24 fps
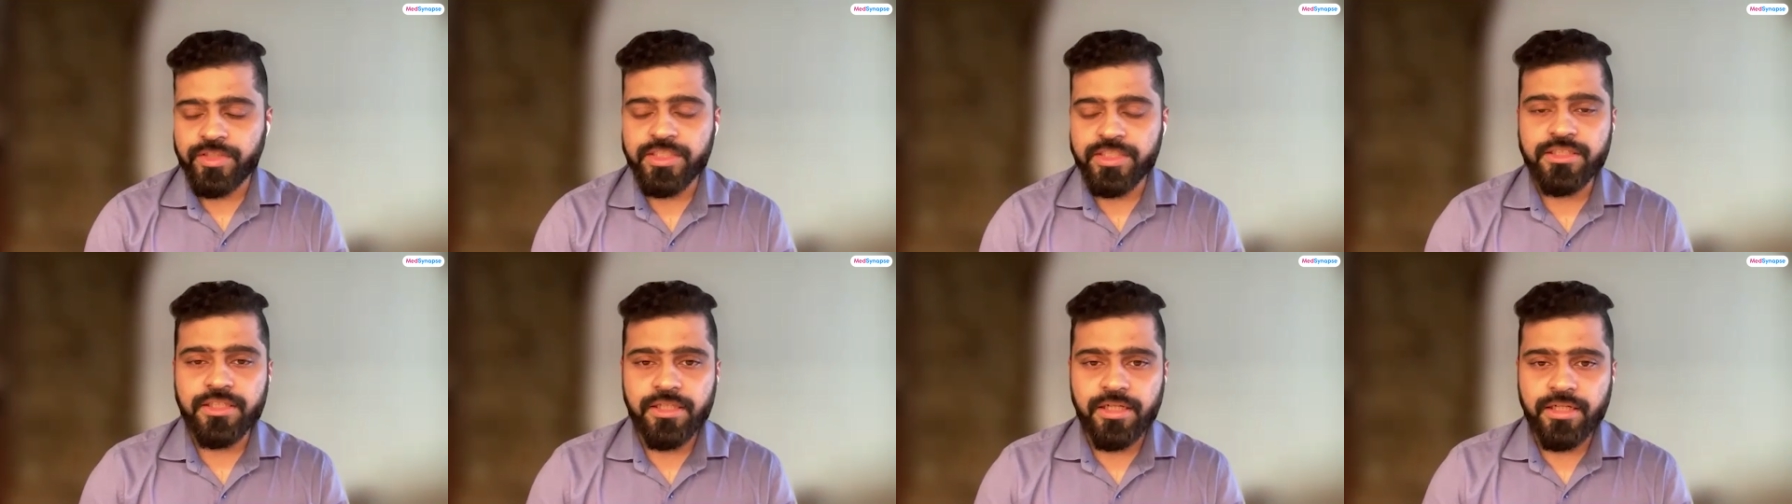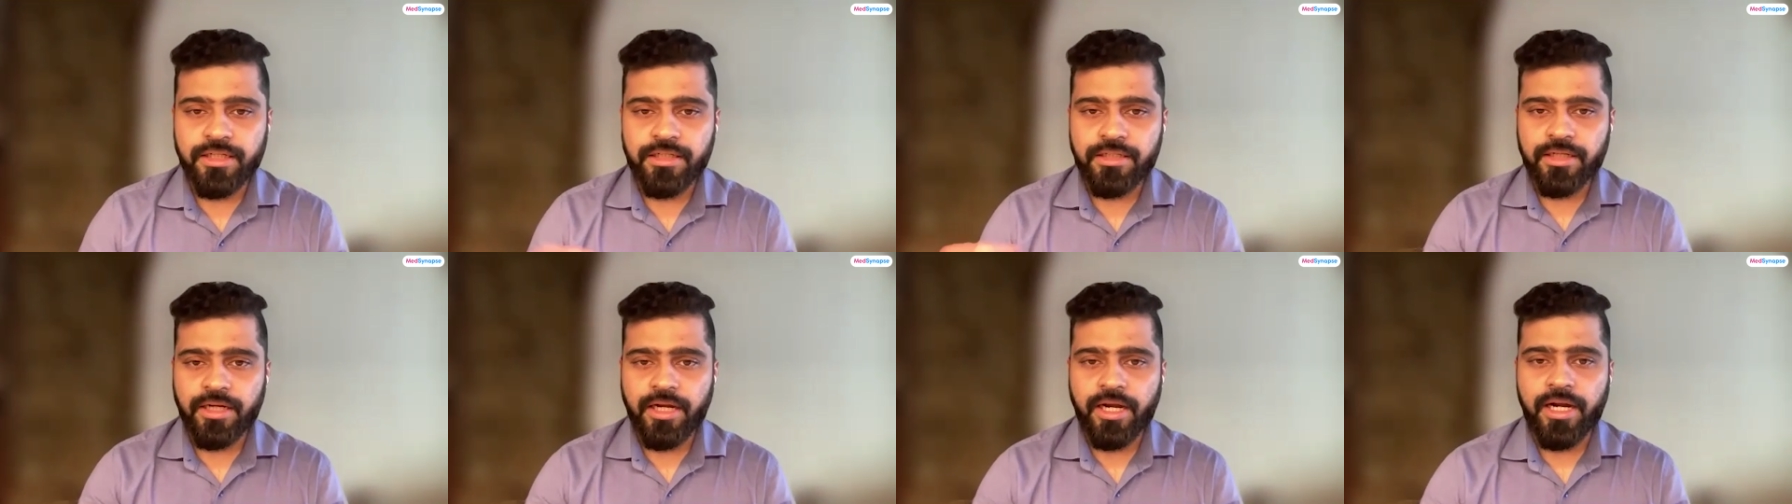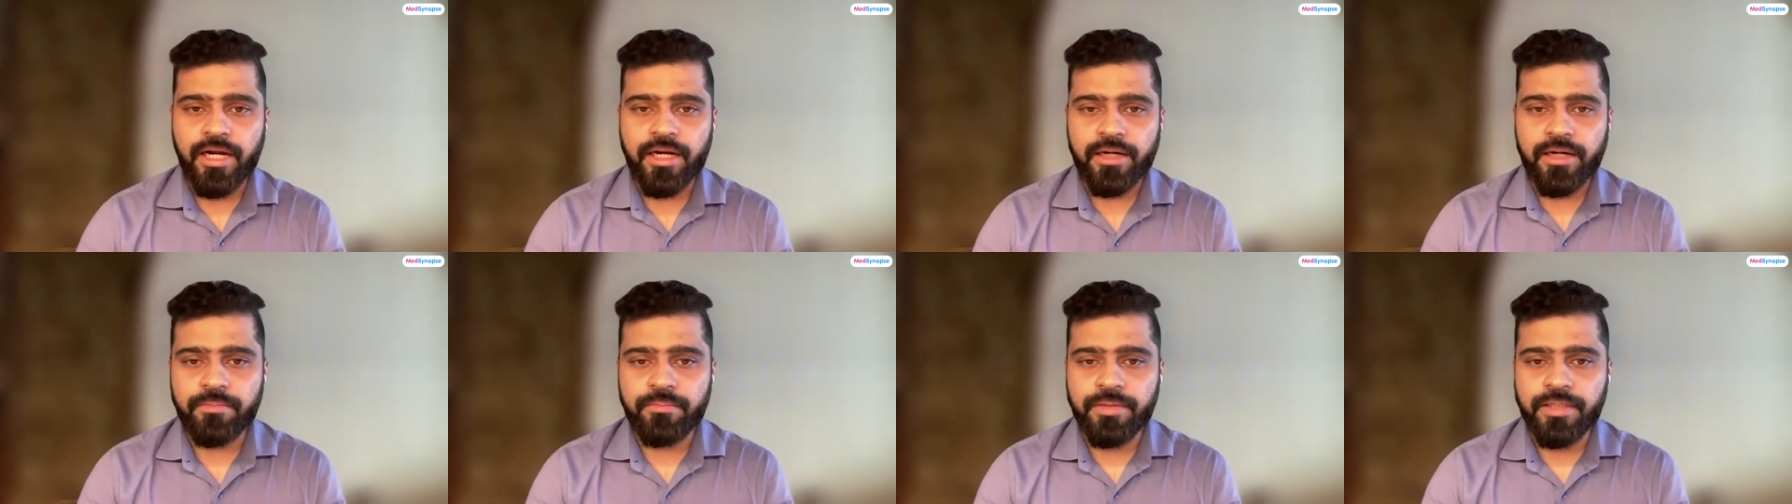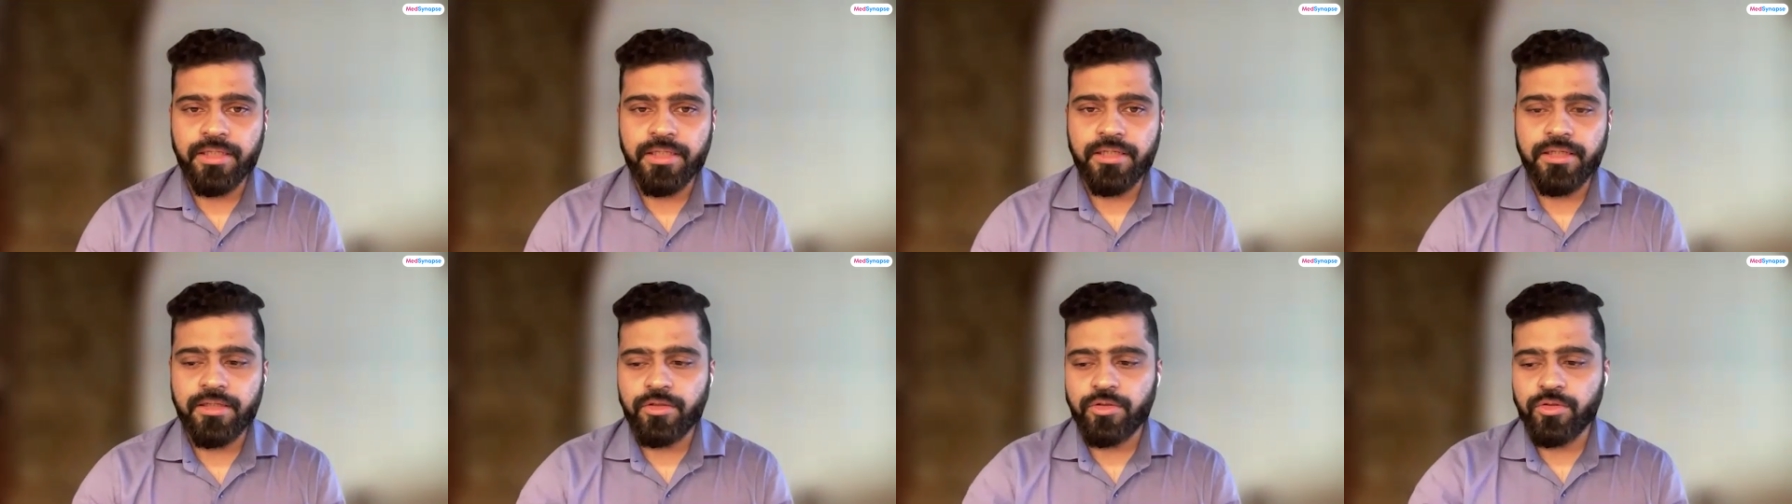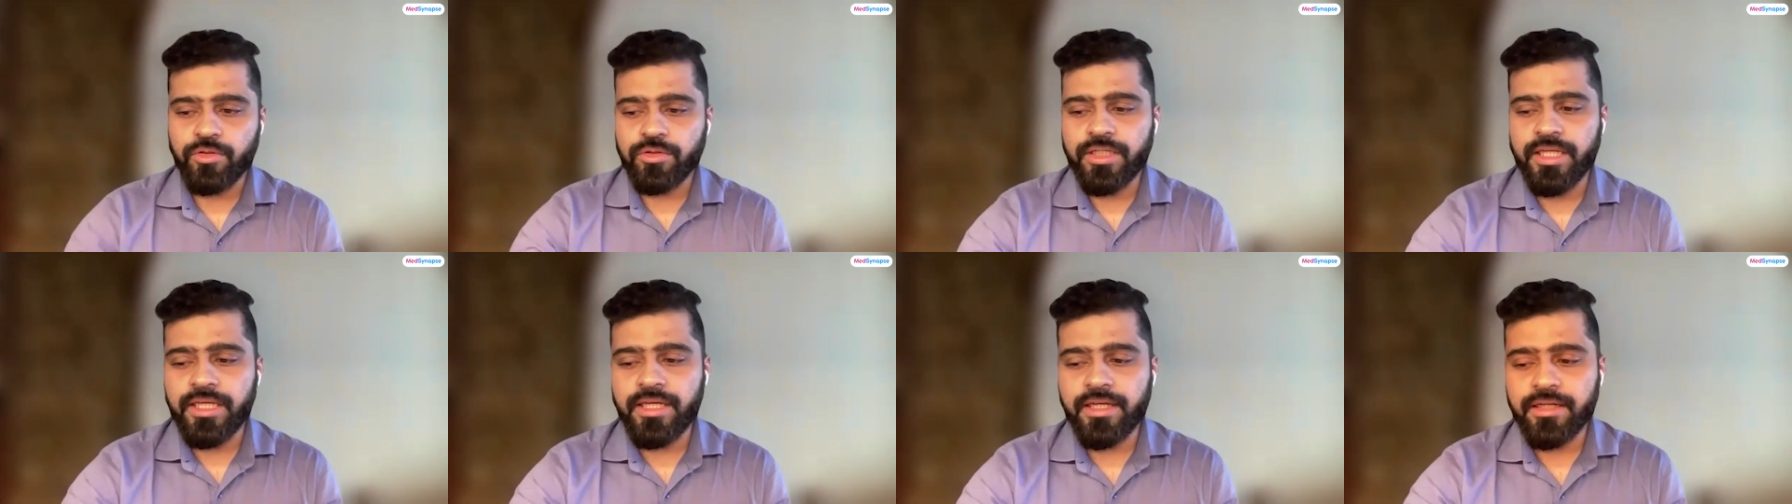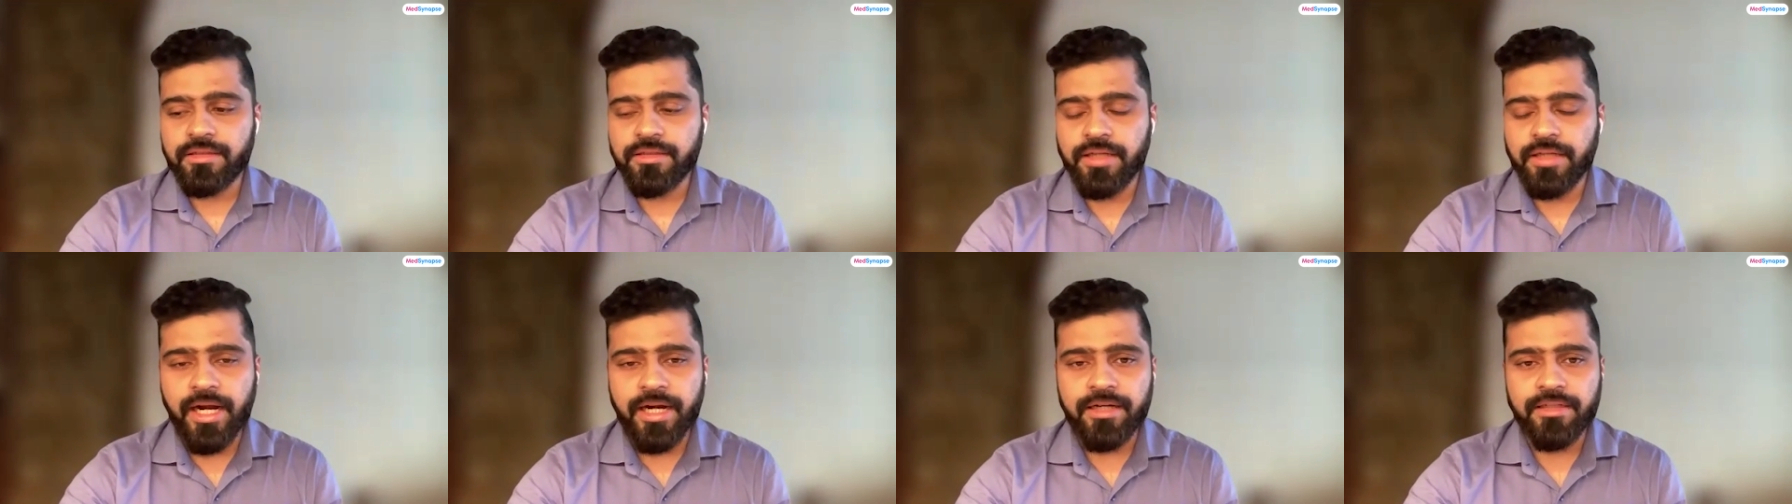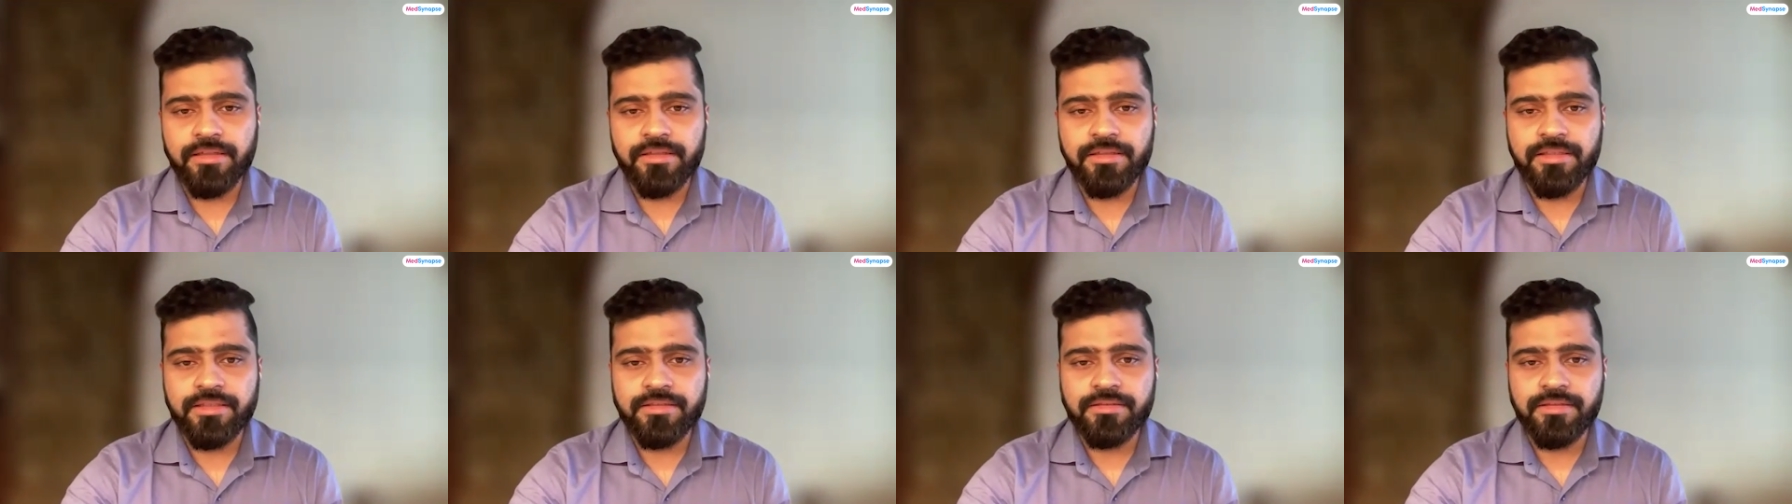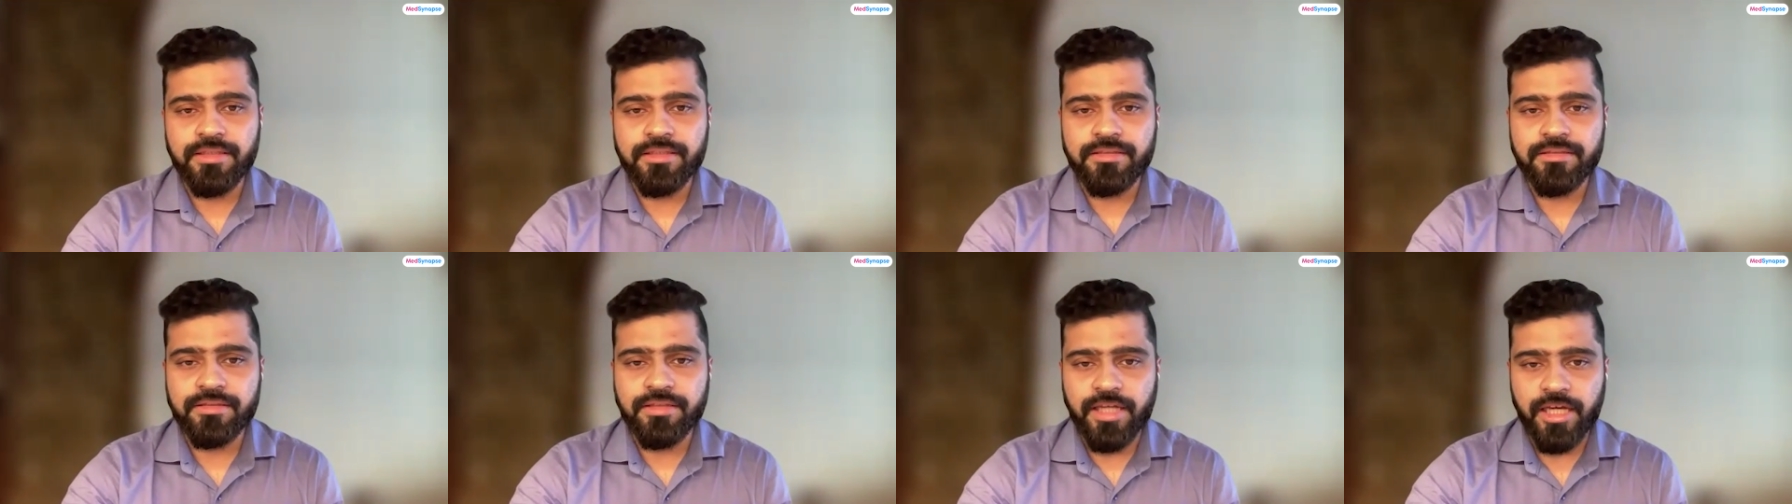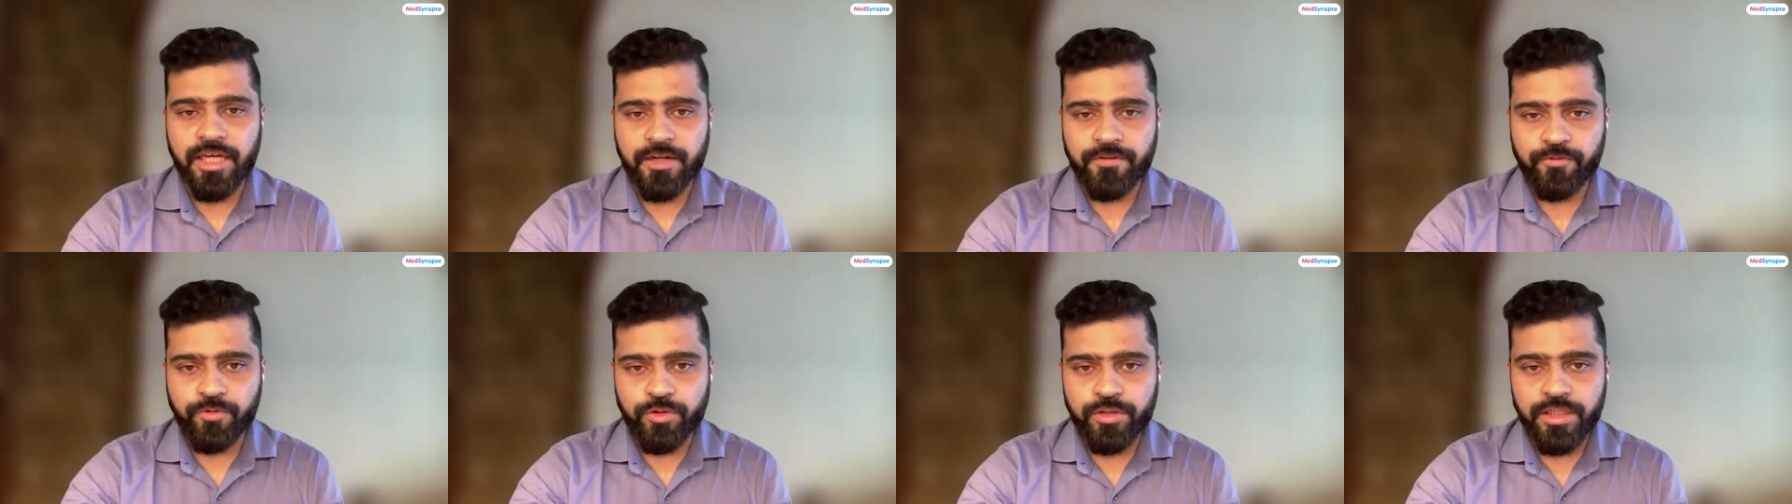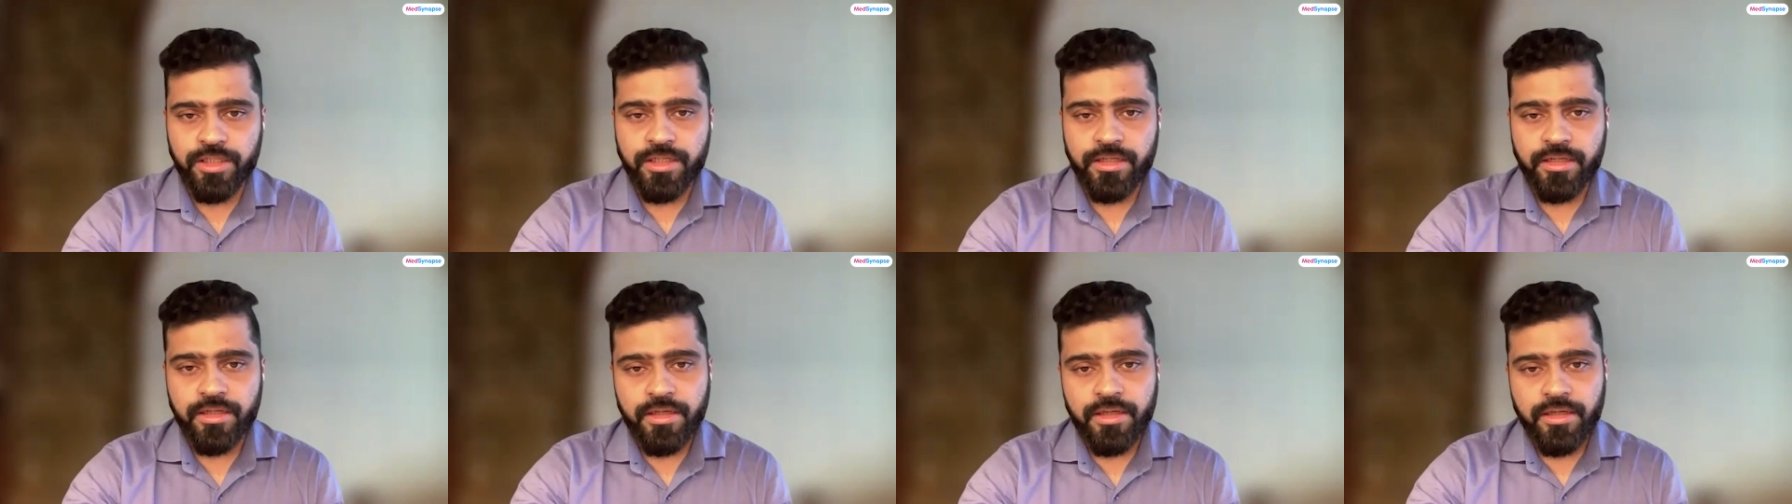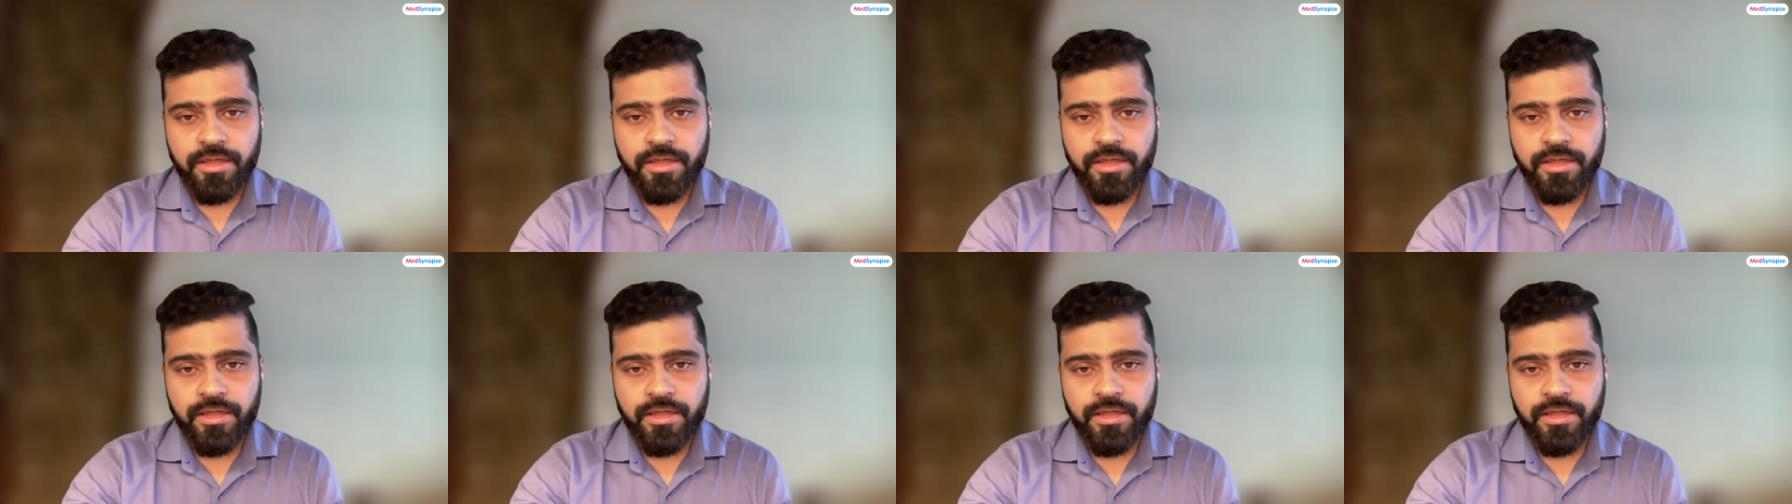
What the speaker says: vigilant and be, you know, handle these things carefully,